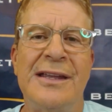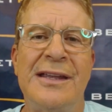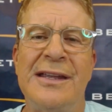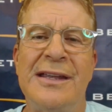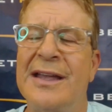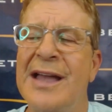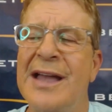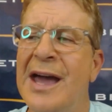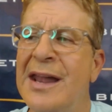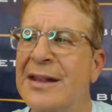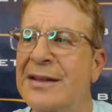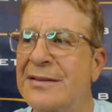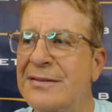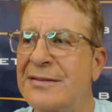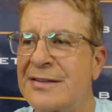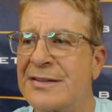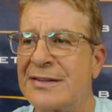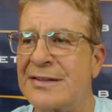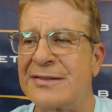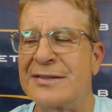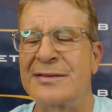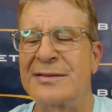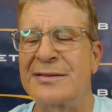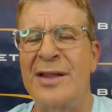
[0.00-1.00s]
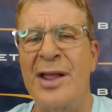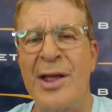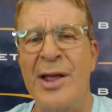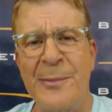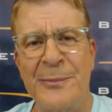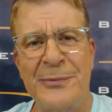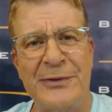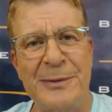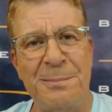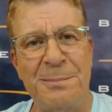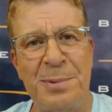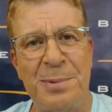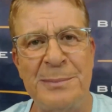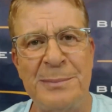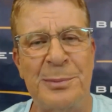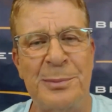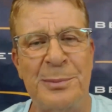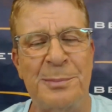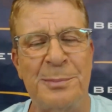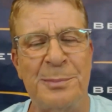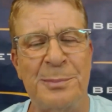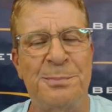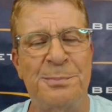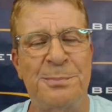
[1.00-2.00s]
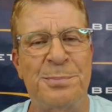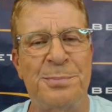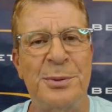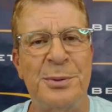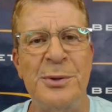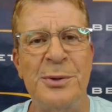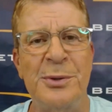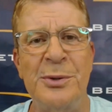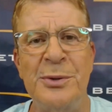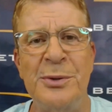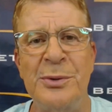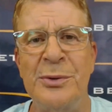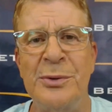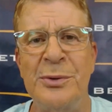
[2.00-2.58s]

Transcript: He got into slumps that people booed.